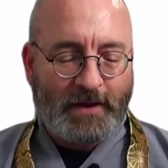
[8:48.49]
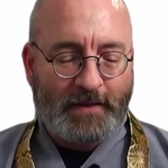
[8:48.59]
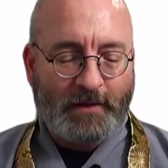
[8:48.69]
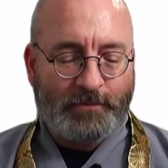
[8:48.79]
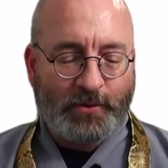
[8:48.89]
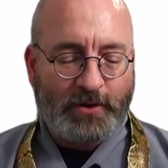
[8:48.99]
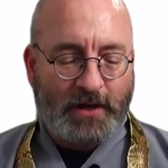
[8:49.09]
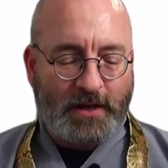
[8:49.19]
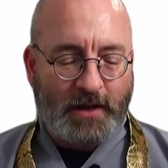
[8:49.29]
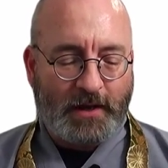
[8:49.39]
The Buddha
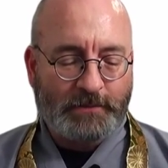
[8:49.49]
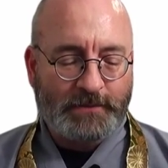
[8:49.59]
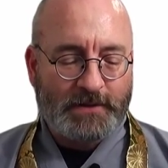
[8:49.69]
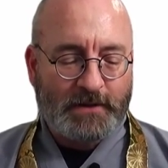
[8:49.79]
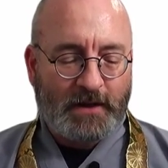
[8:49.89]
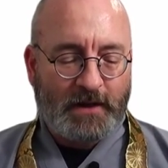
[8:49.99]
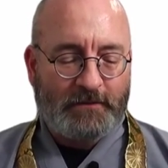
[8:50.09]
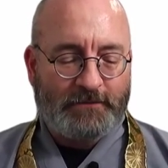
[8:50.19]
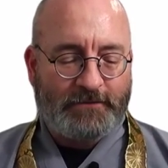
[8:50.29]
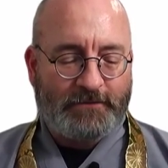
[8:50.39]
comes
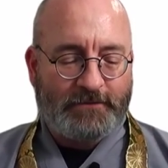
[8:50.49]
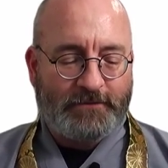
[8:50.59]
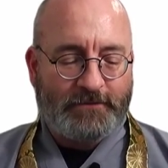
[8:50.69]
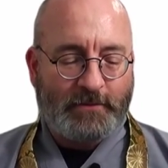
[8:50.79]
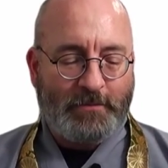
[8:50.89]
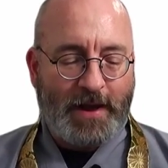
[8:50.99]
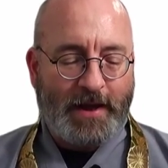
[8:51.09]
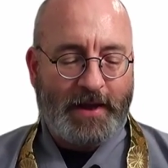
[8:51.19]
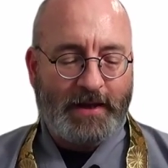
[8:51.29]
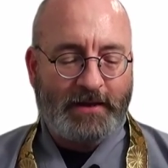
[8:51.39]
from a
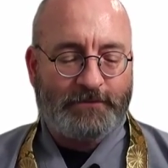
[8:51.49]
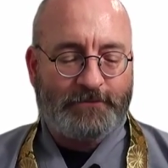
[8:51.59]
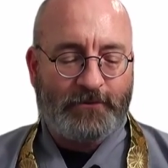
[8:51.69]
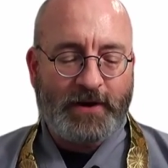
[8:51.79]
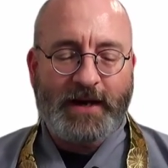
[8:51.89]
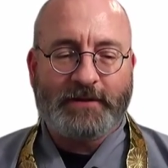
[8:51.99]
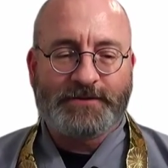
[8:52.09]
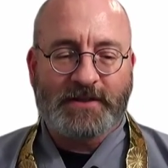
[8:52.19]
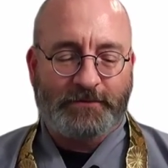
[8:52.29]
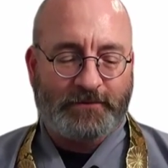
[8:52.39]
mind free of
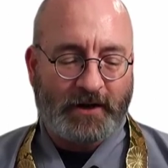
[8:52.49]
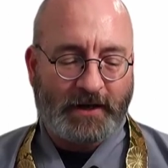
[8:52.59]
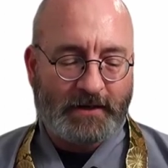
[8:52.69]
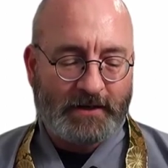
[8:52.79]
suffering,